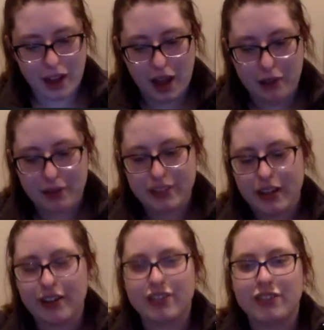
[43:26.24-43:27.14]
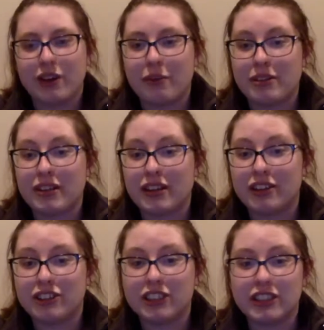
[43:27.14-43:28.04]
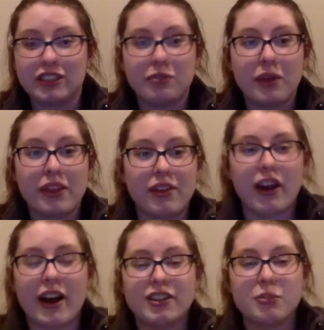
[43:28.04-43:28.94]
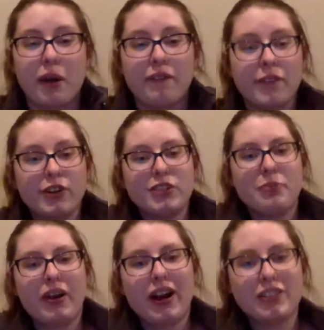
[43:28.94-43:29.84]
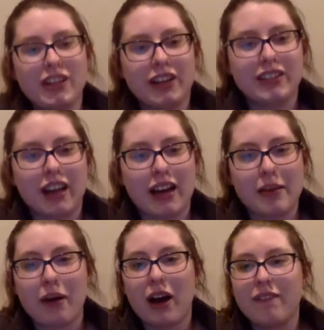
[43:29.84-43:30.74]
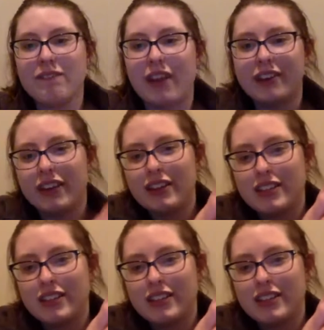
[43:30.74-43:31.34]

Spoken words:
And I'm excited to share this with you guys. And my first project I'm unveiling